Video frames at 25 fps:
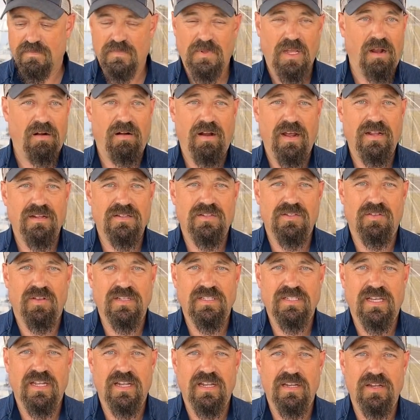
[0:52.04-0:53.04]
All right, so
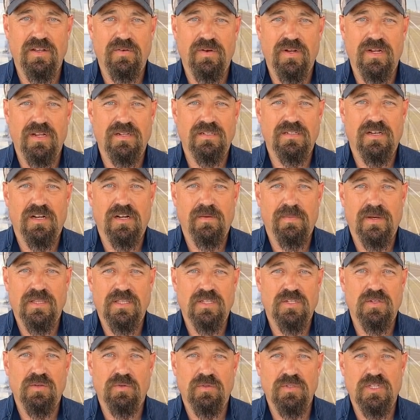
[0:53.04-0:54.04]
let's get into it and talk about the
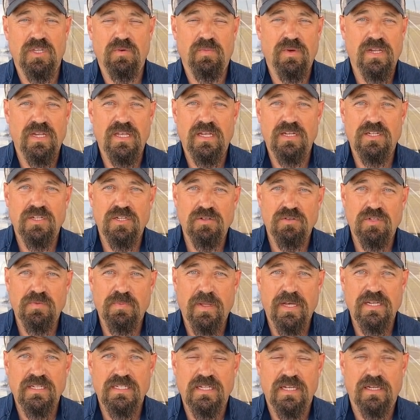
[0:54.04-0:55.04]
tools that we need to do
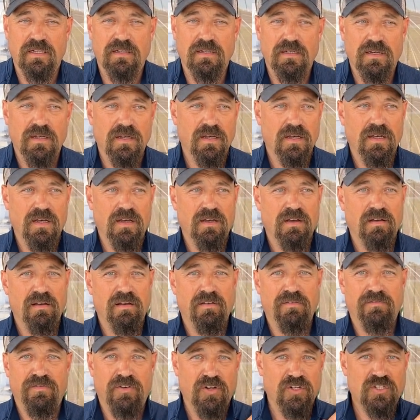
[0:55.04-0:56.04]
splicing.
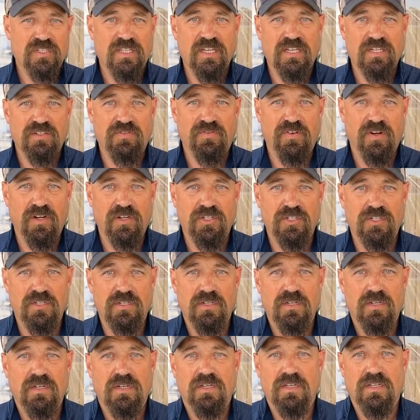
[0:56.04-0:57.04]
First things first,
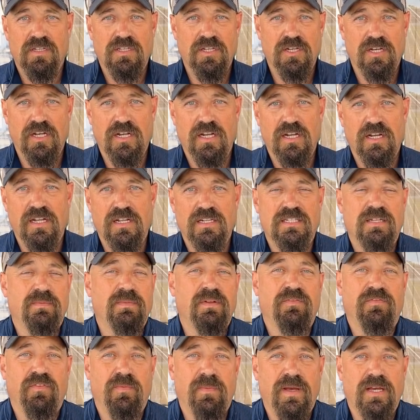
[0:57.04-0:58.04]
you're gonna need some
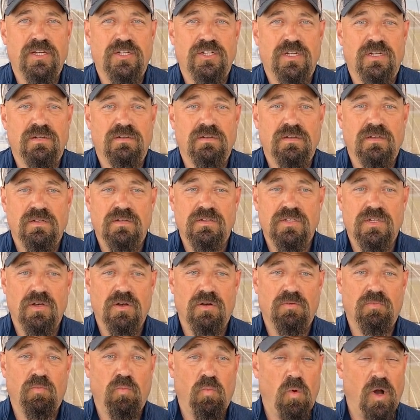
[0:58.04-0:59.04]
information.
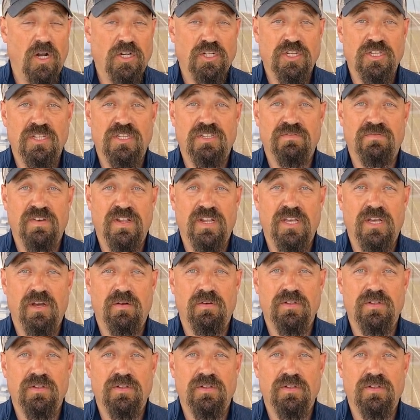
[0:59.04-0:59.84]
So watching this video